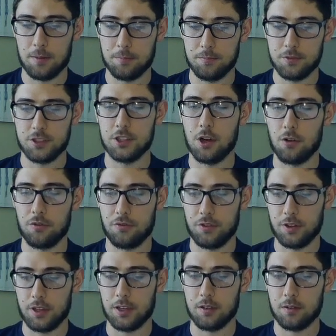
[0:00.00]
self
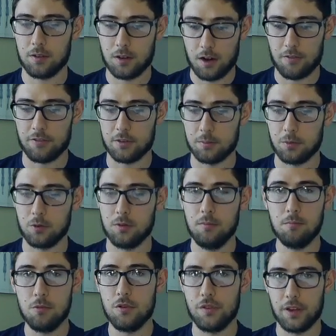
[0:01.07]
feeling comfortable
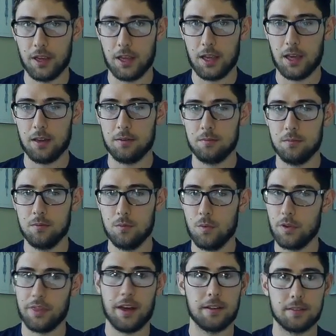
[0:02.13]
moving again
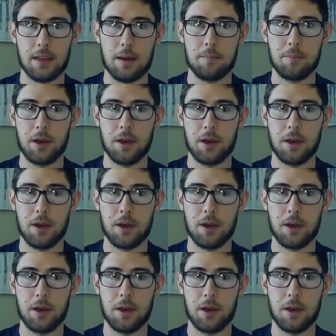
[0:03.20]
without that